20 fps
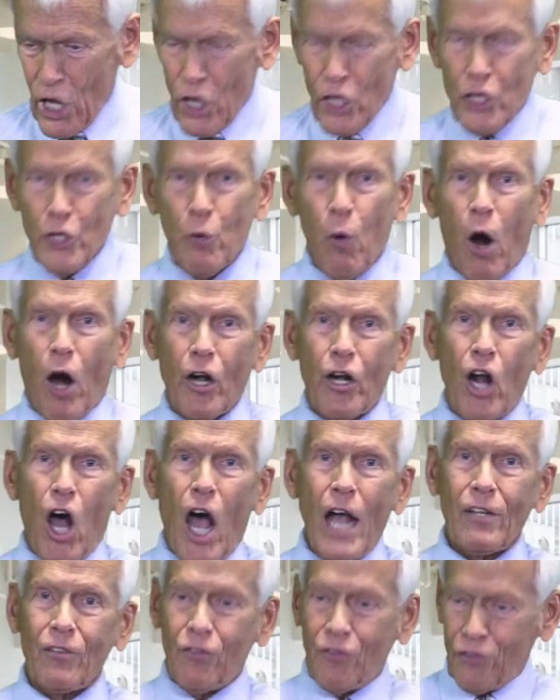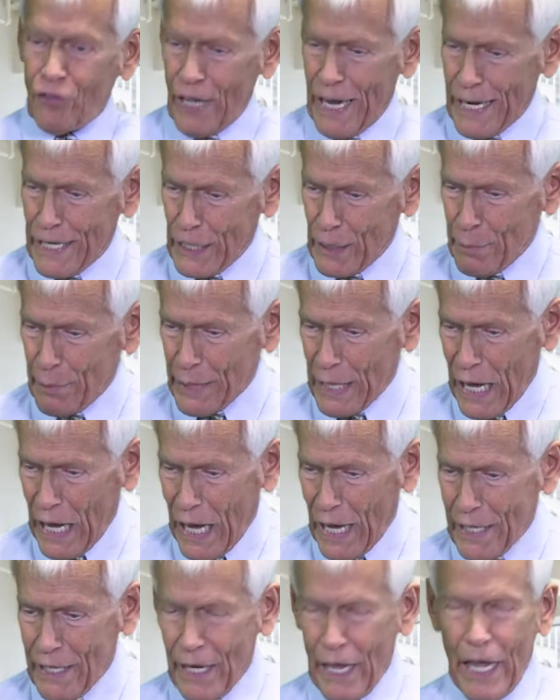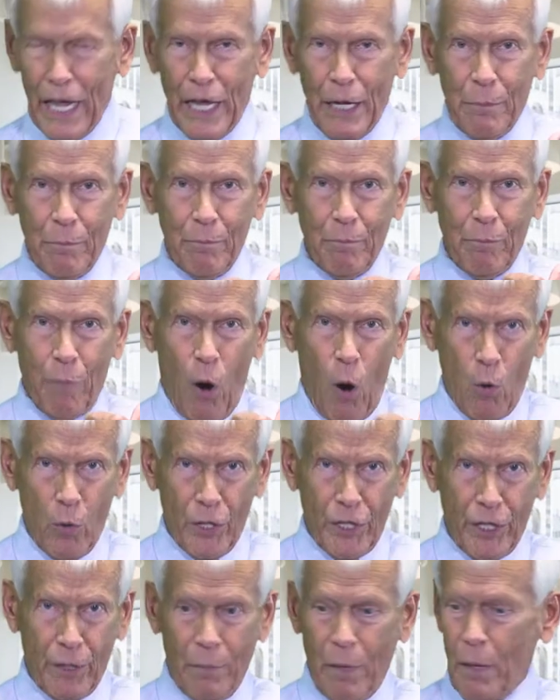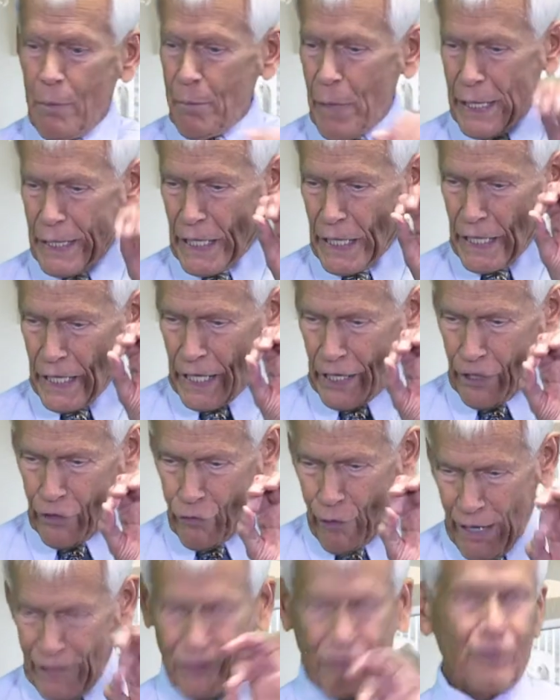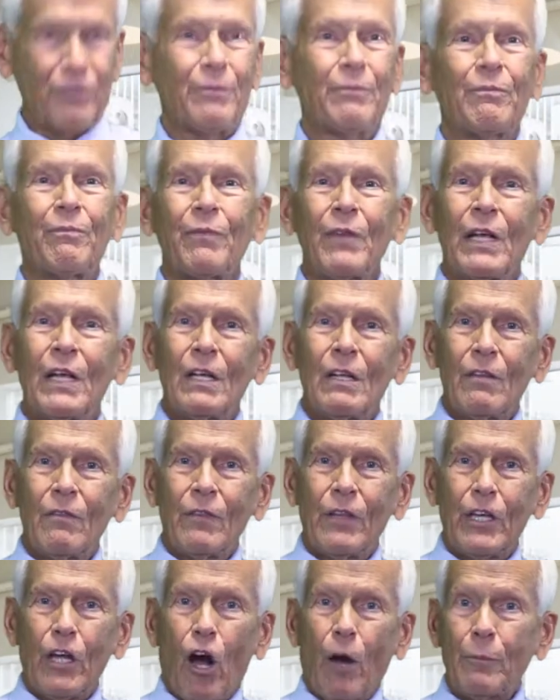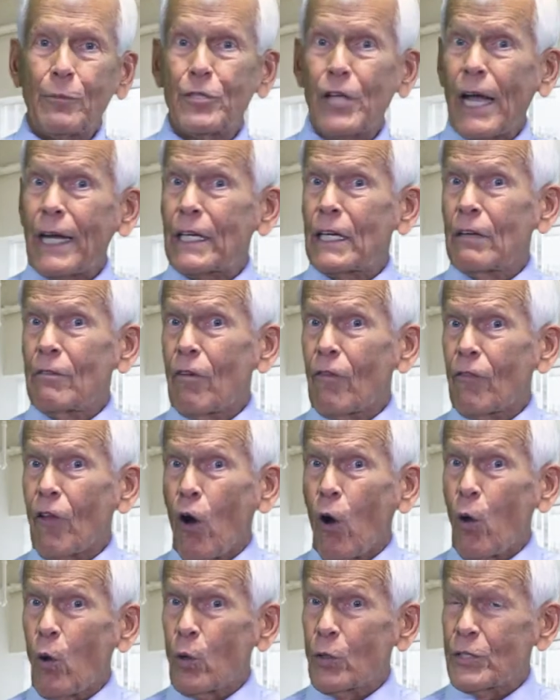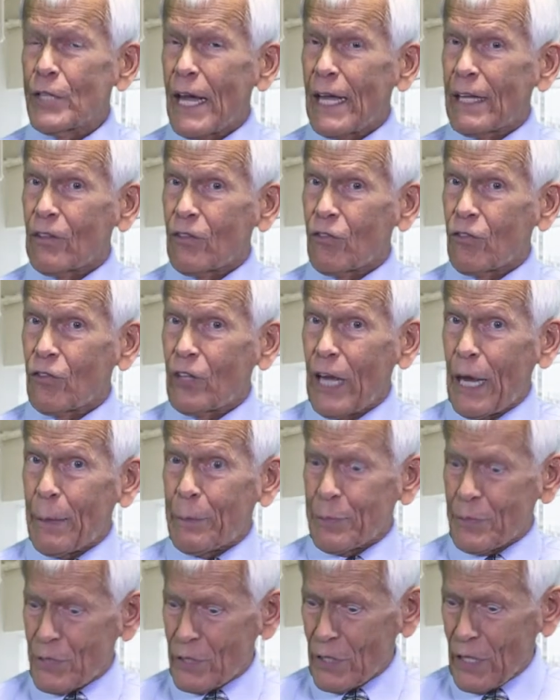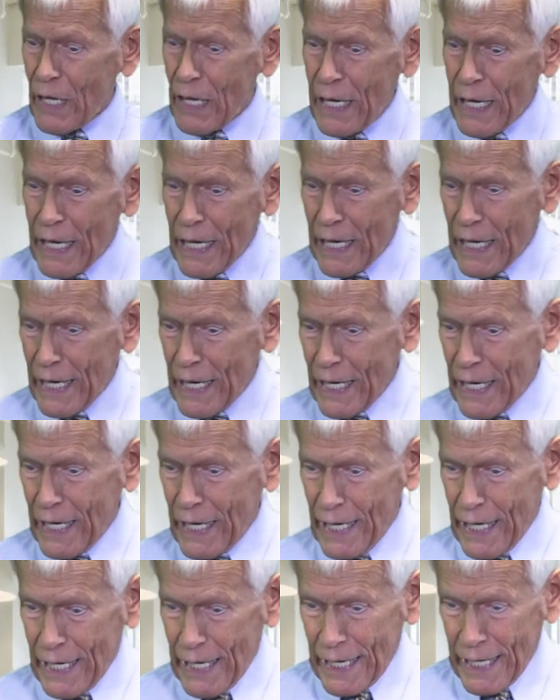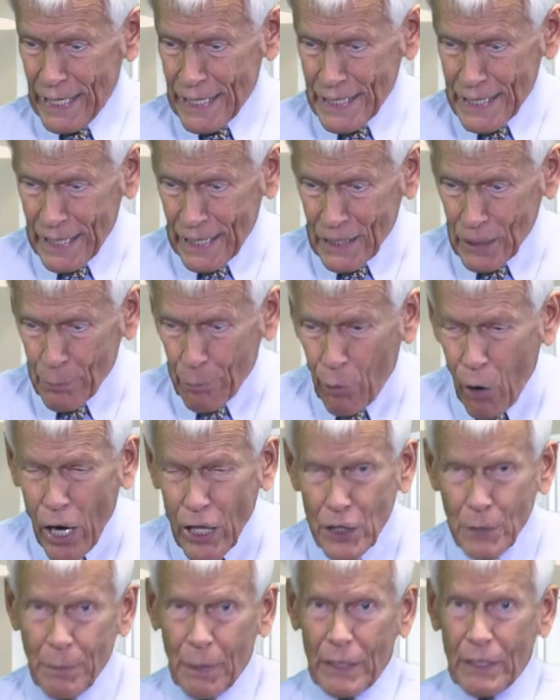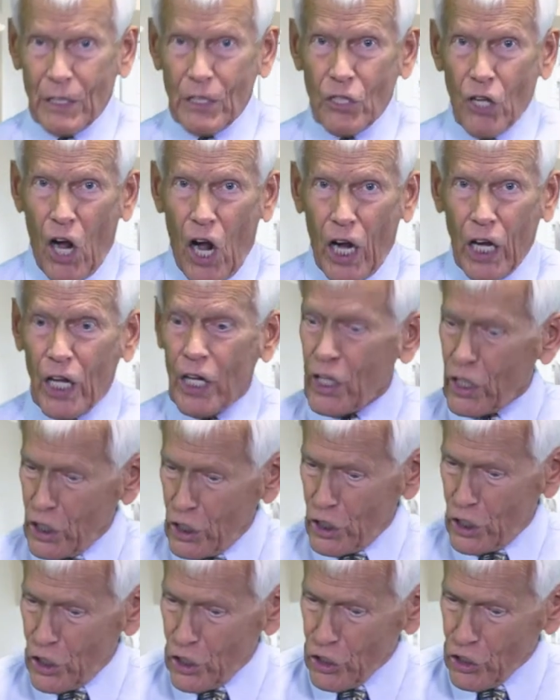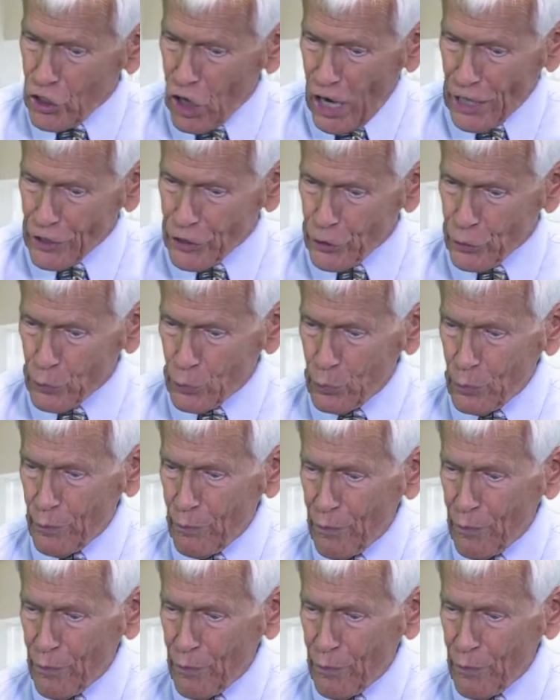You are not standing behind a podium making an address. The objective of the whole 10 steps is to get the prospect to talk, not you.